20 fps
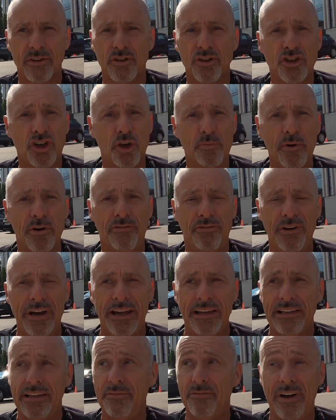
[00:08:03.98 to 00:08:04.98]
Super
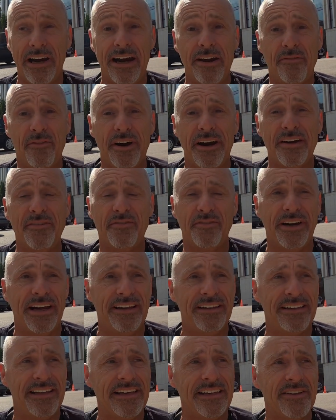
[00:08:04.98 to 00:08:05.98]
friendly, very, very
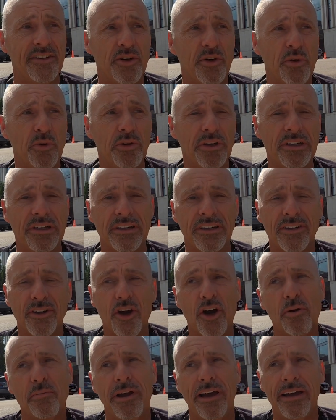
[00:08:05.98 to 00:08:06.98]
friendly. You know, the
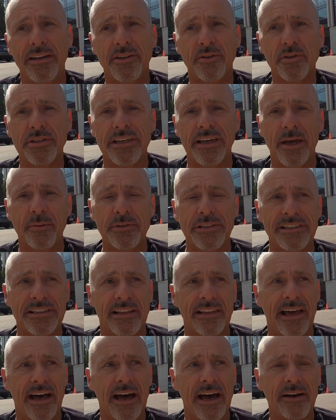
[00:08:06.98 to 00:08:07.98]
girl behind the reception's a
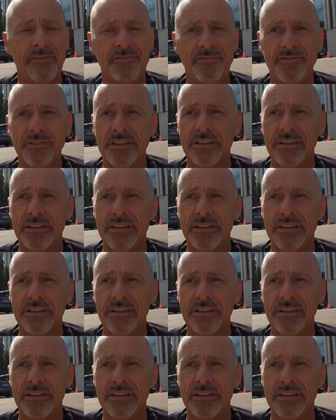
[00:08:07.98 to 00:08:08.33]
laugh.